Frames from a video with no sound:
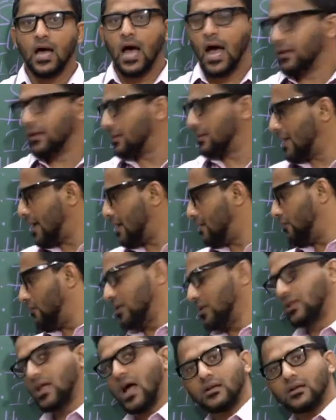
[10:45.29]
And then
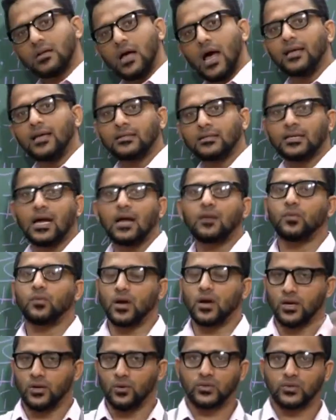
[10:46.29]
with that, I start
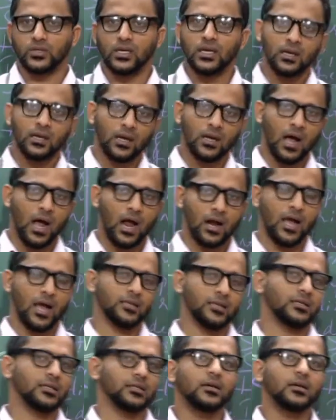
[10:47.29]
producing and
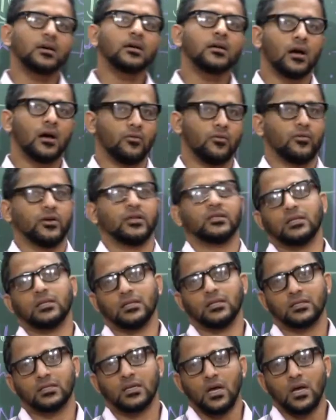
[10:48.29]
I see the
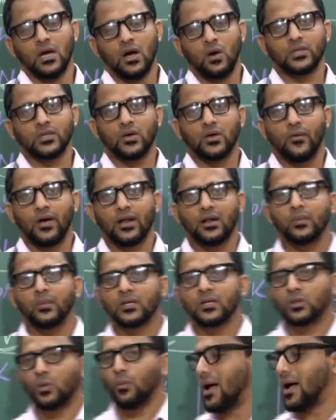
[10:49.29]
results, which are very
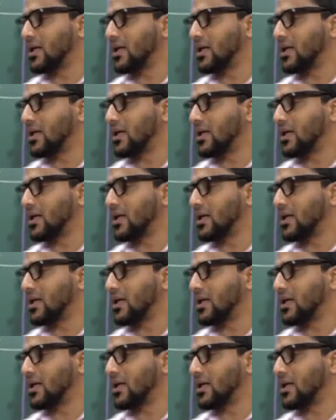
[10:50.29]
much